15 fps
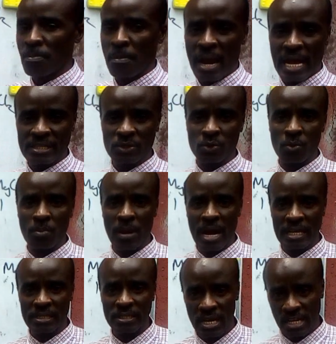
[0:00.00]
mass to
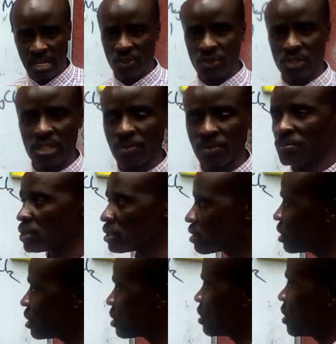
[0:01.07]
mass relationship. This
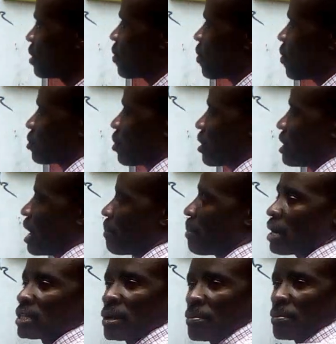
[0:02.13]
is talking about the